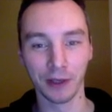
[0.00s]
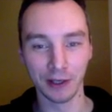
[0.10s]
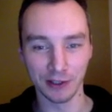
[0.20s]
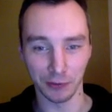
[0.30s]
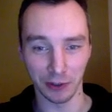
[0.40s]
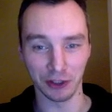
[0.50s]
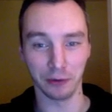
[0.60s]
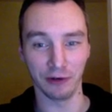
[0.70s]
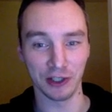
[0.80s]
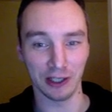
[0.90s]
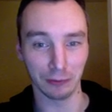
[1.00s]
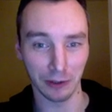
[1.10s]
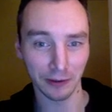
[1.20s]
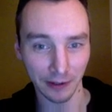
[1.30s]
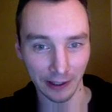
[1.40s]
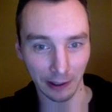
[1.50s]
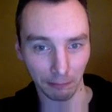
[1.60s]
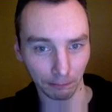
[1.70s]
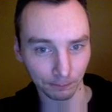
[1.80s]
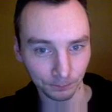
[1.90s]
So we're going to do a very subtle
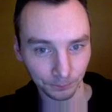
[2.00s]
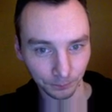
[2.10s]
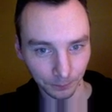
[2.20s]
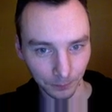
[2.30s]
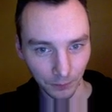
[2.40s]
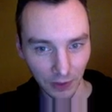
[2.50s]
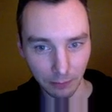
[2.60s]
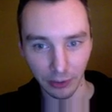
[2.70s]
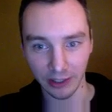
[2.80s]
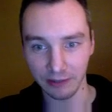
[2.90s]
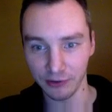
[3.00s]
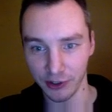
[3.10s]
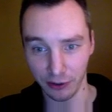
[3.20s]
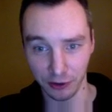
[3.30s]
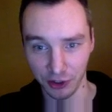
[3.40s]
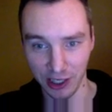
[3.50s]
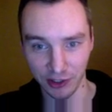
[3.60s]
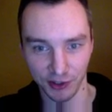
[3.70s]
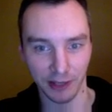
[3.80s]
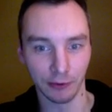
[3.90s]
one. But even so, to change the
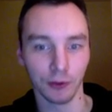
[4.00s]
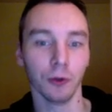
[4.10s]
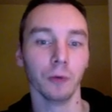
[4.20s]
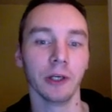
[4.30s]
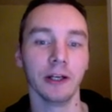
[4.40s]
shape at all, we're going to